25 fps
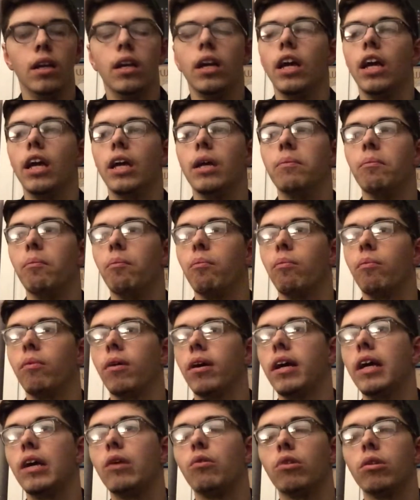And
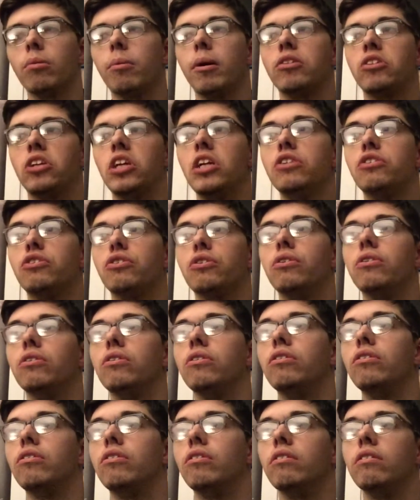one of my
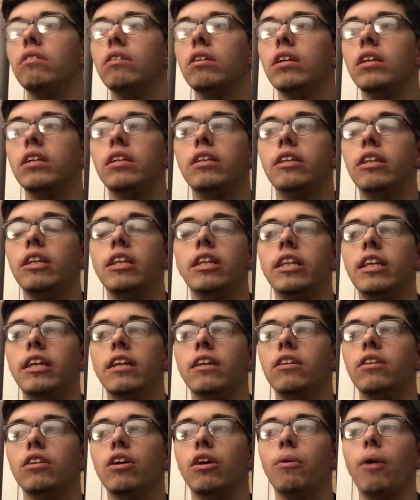teachers
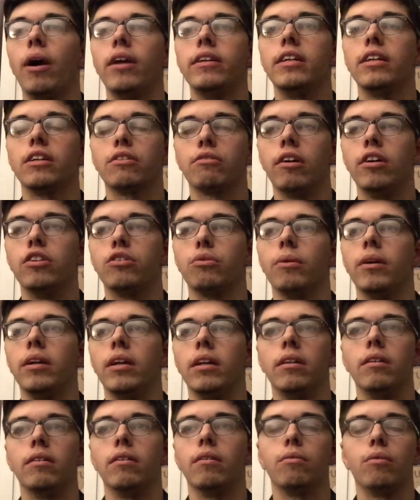didn't know I didn't
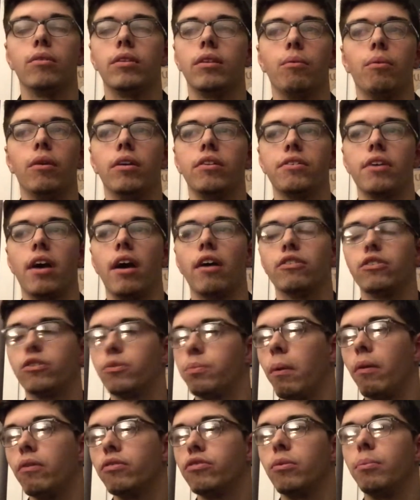graduate the way I was
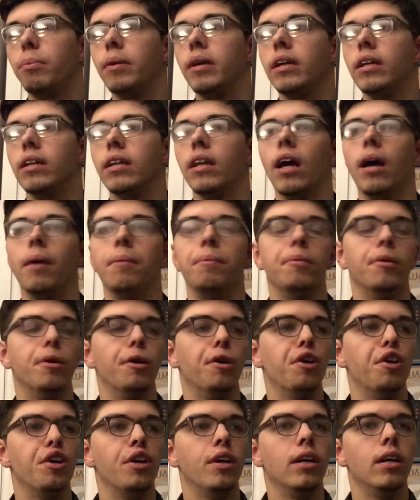supposed to be.
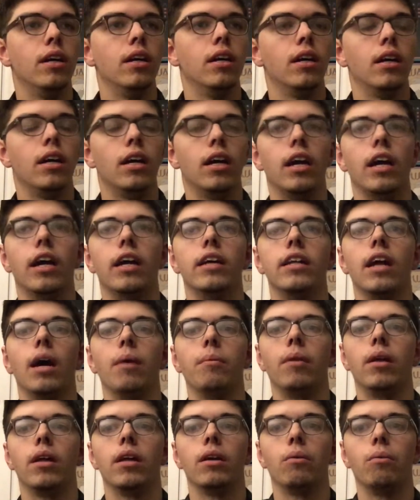And
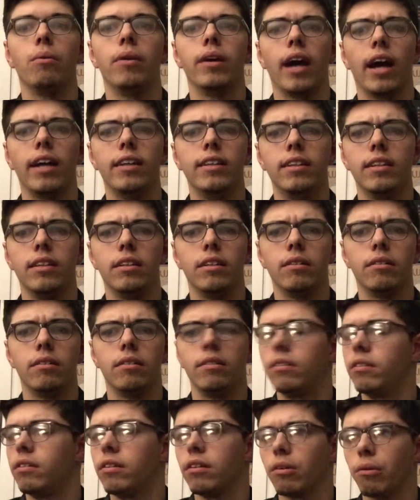I'm like, wait, I didn't
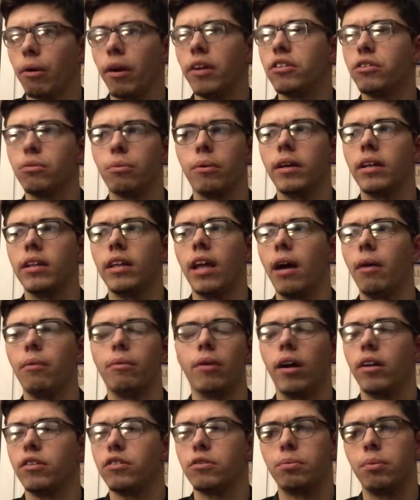graduate that
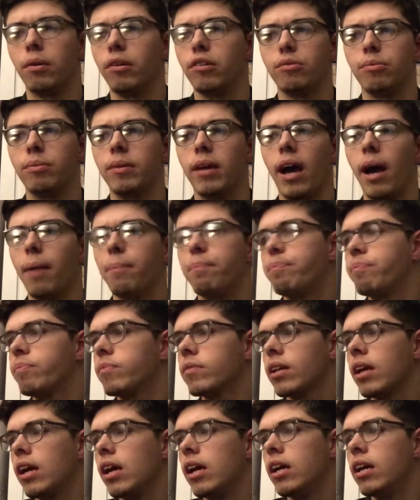way I was supposed to be. I
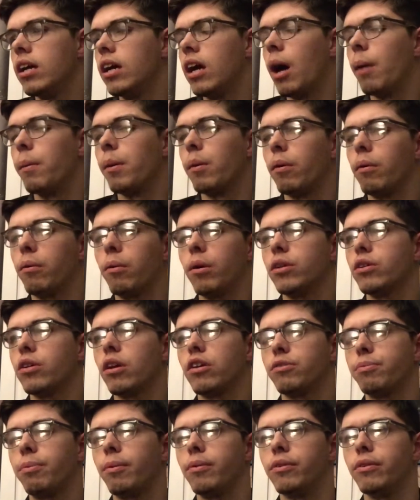mean, what was I
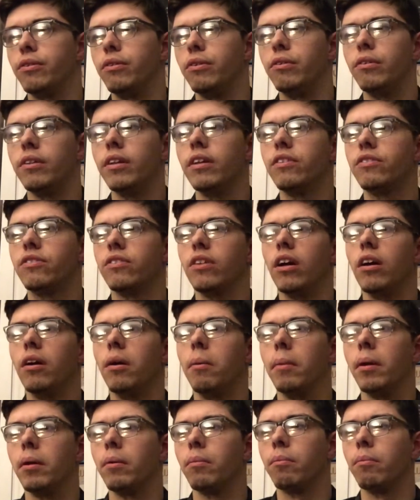supposed to do this, though?